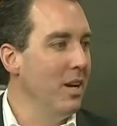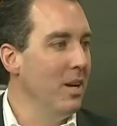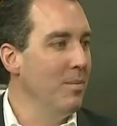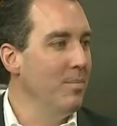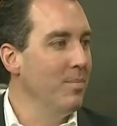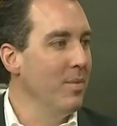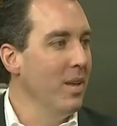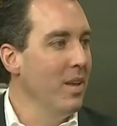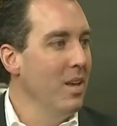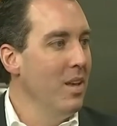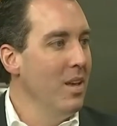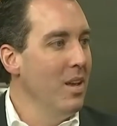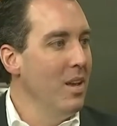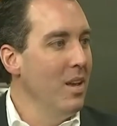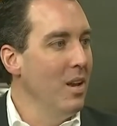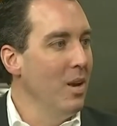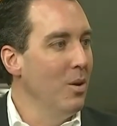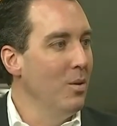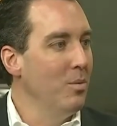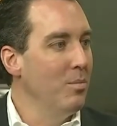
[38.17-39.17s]
um,
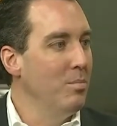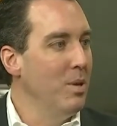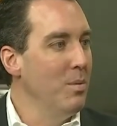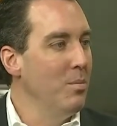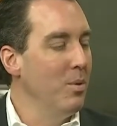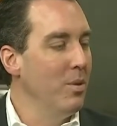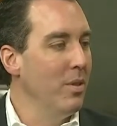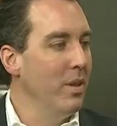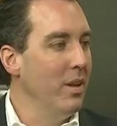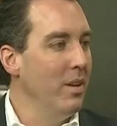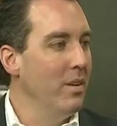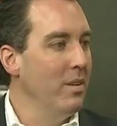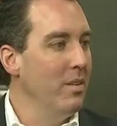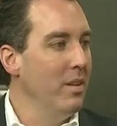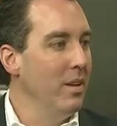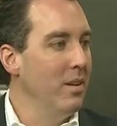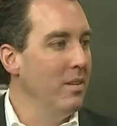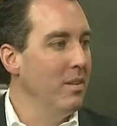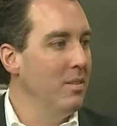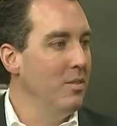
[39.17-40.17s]
you know, people that,
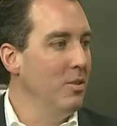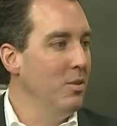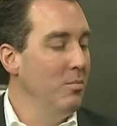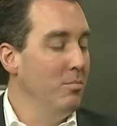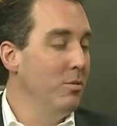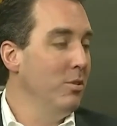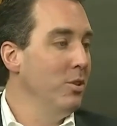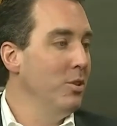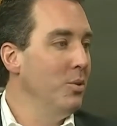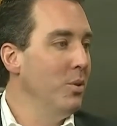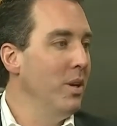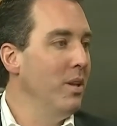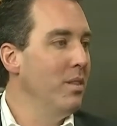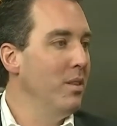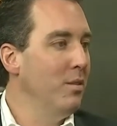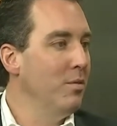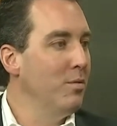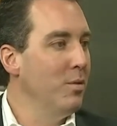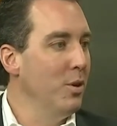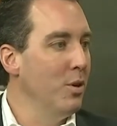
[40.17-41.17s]
that really do
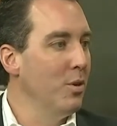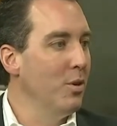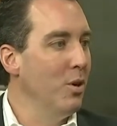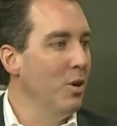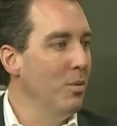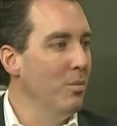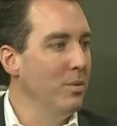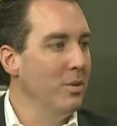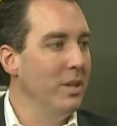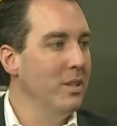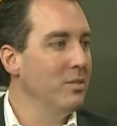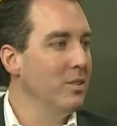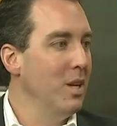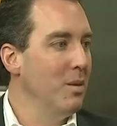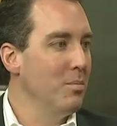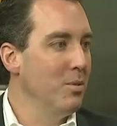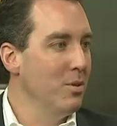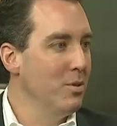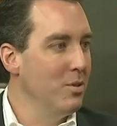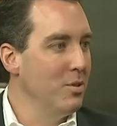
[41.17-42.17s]
anything for your home,
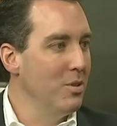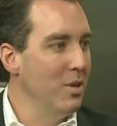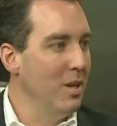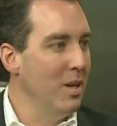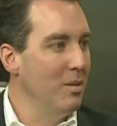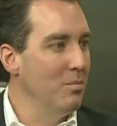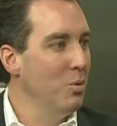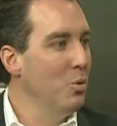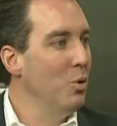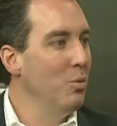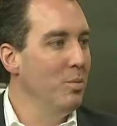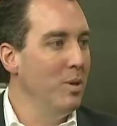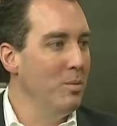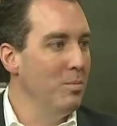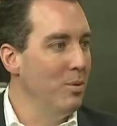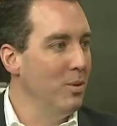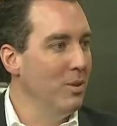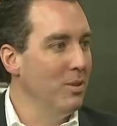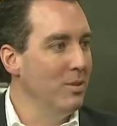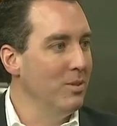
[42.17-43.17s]
landscapers, uh, pool
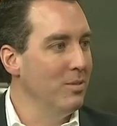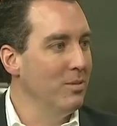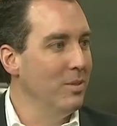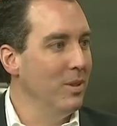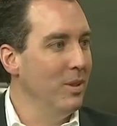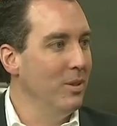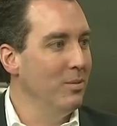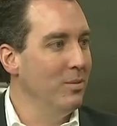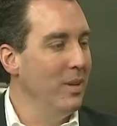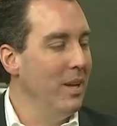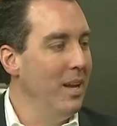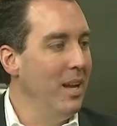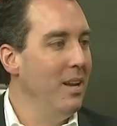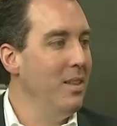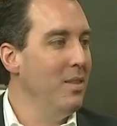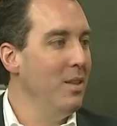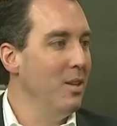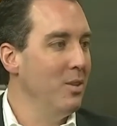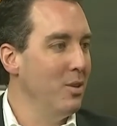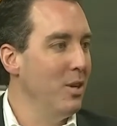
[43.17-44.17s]
people, you know,
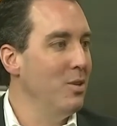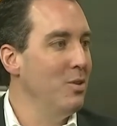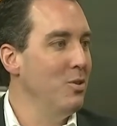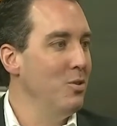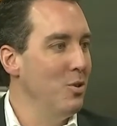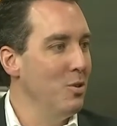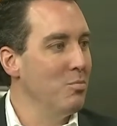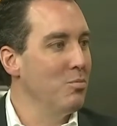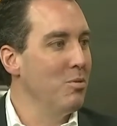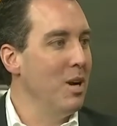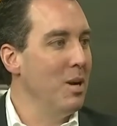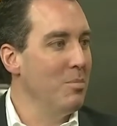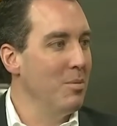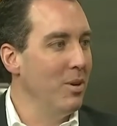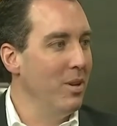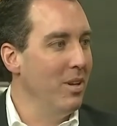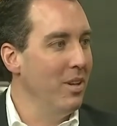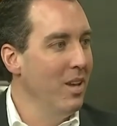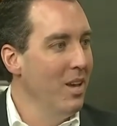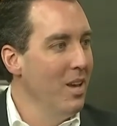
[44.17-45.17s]
anything that touches your
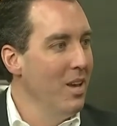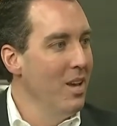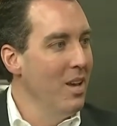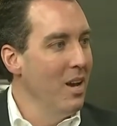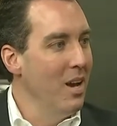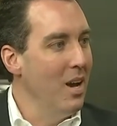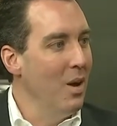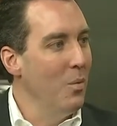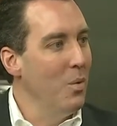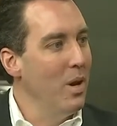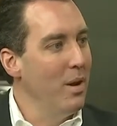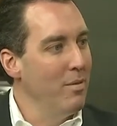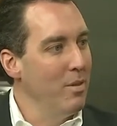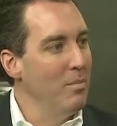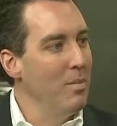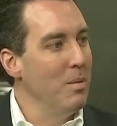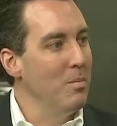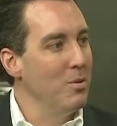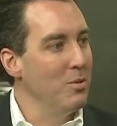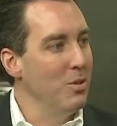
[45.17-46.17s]
property, uh, we have
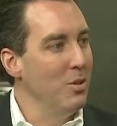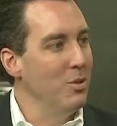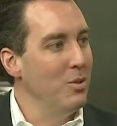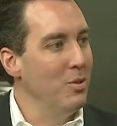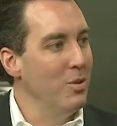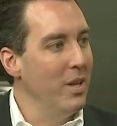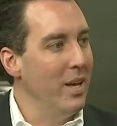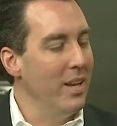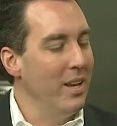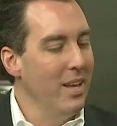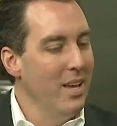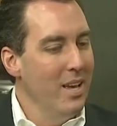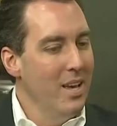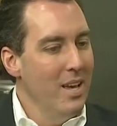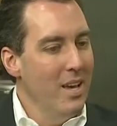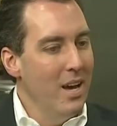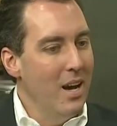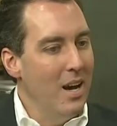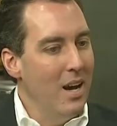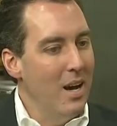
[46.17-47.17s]
the members that do that.
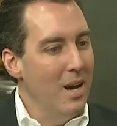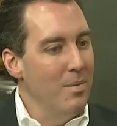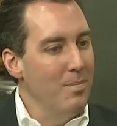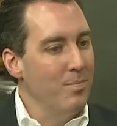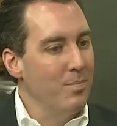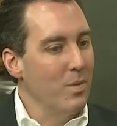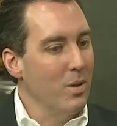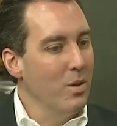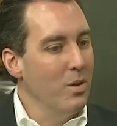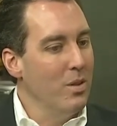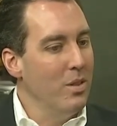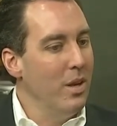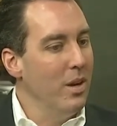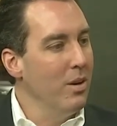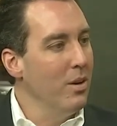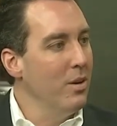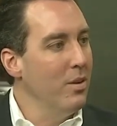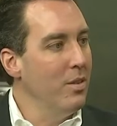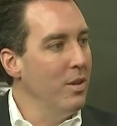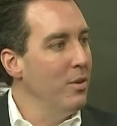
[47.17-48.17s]
Um,
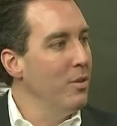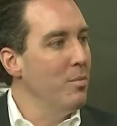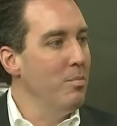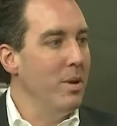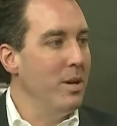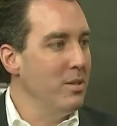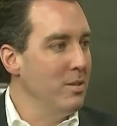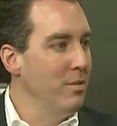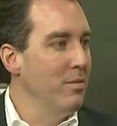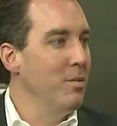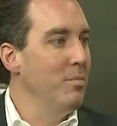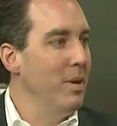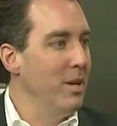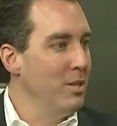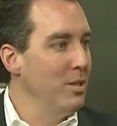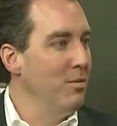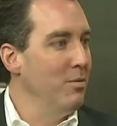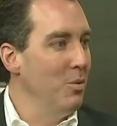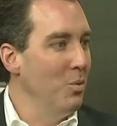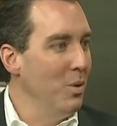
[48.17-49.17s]
they're, they're the best of the
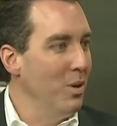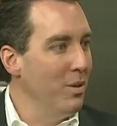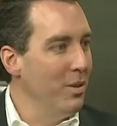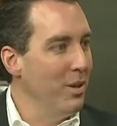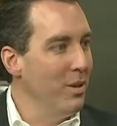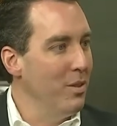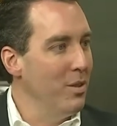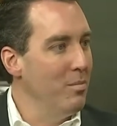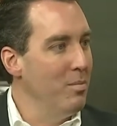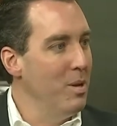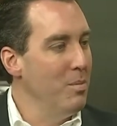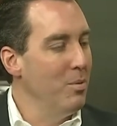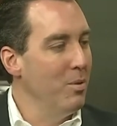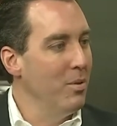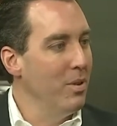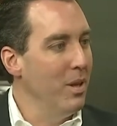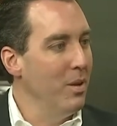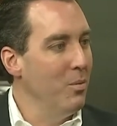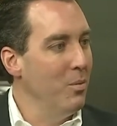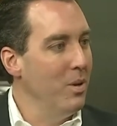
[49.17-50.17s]
best, if you will. They're the
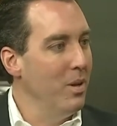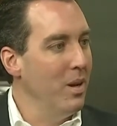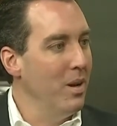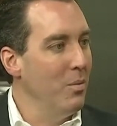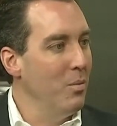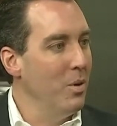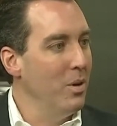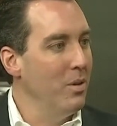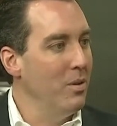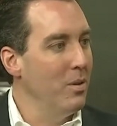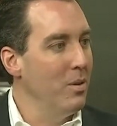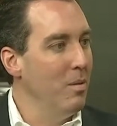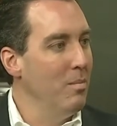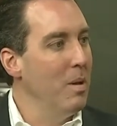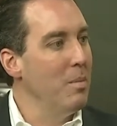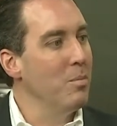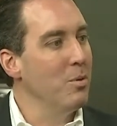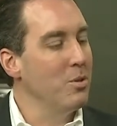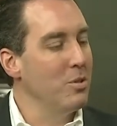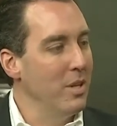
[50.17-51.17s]
people that we, uh, when a
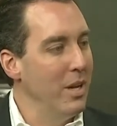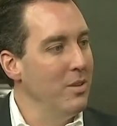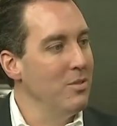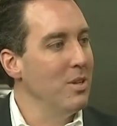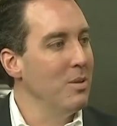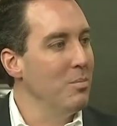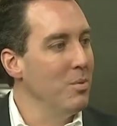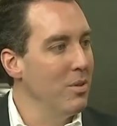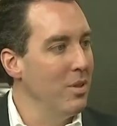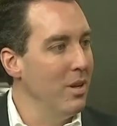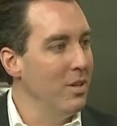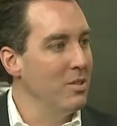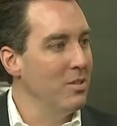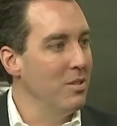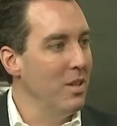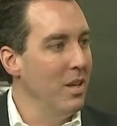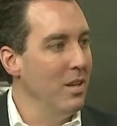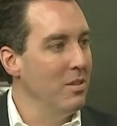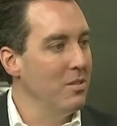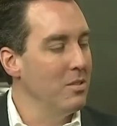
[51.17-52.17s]
member signs up with
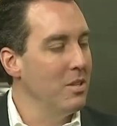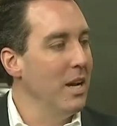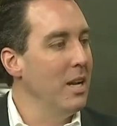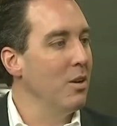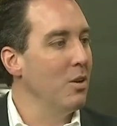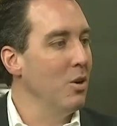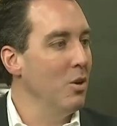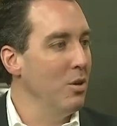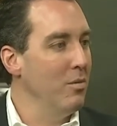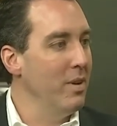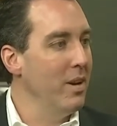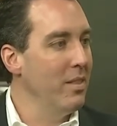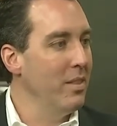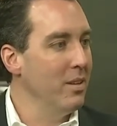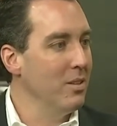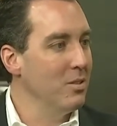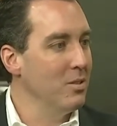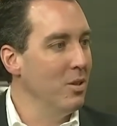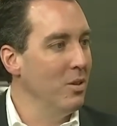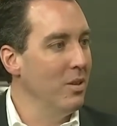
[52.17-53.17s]
us, they sign a code of
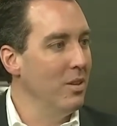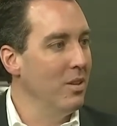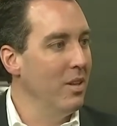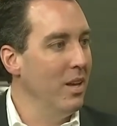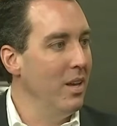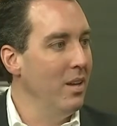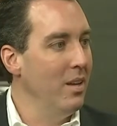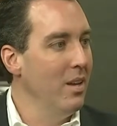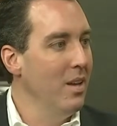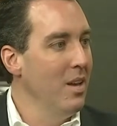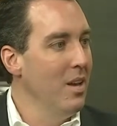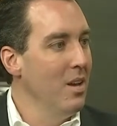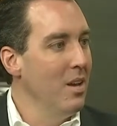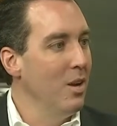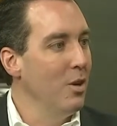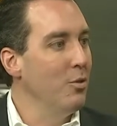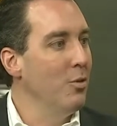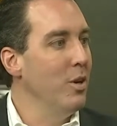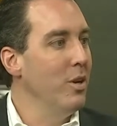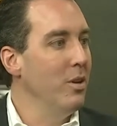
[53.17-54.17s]
ethics so that they
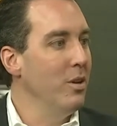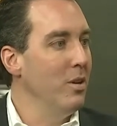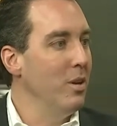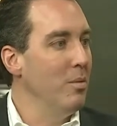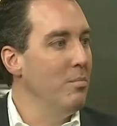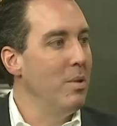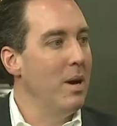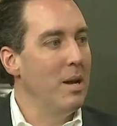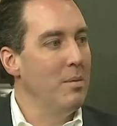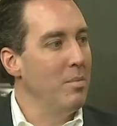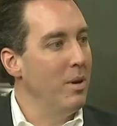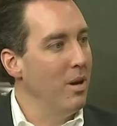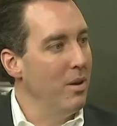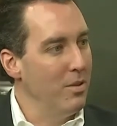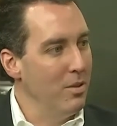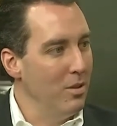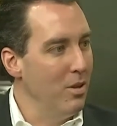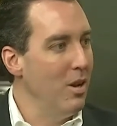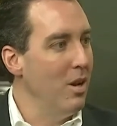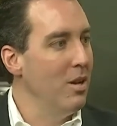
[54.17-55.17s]
agree to abide by
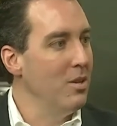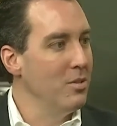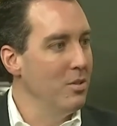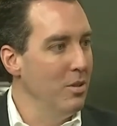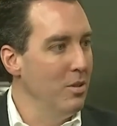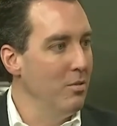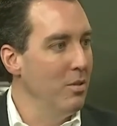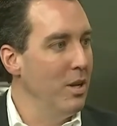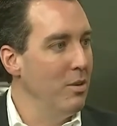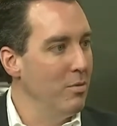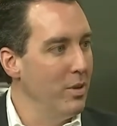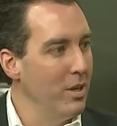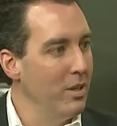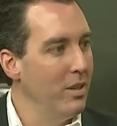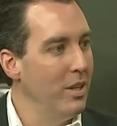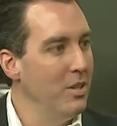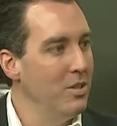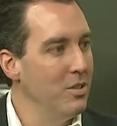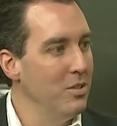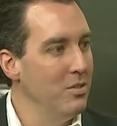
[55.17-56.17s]
all the laws and, and
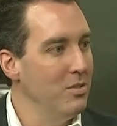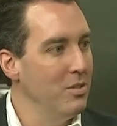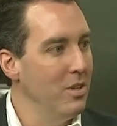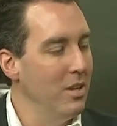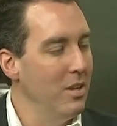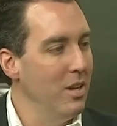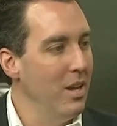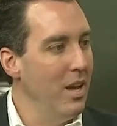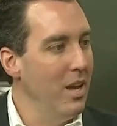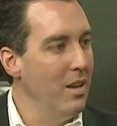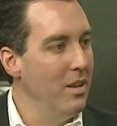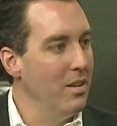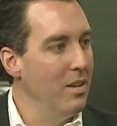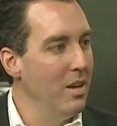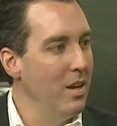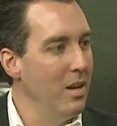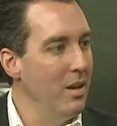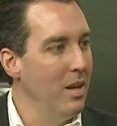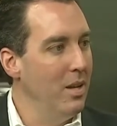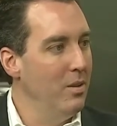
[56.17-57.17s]
regulations and,
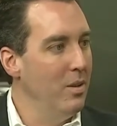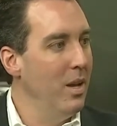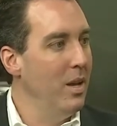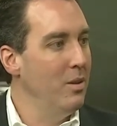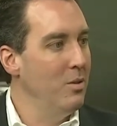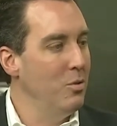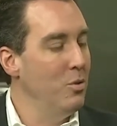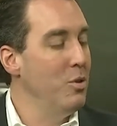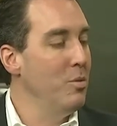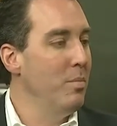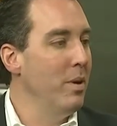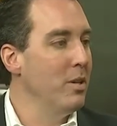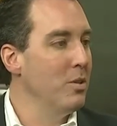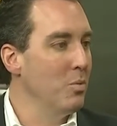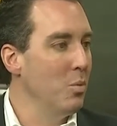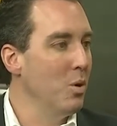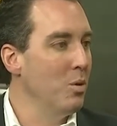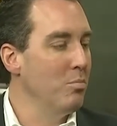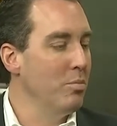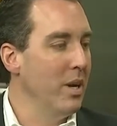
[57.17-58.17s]
and, uh, and, and do the
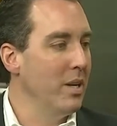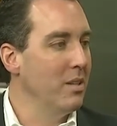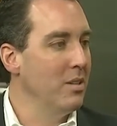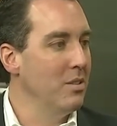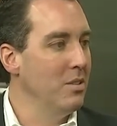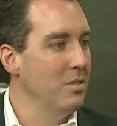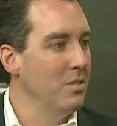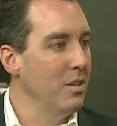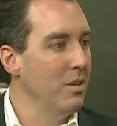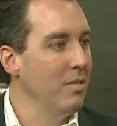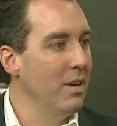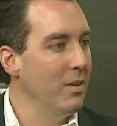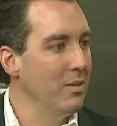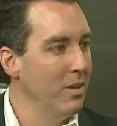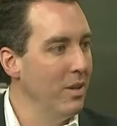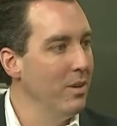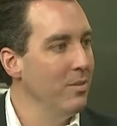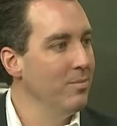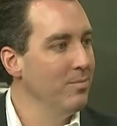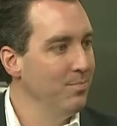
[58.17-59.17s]
best work practices that are
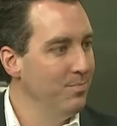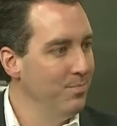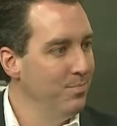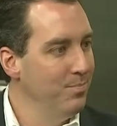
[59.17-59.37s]
out there.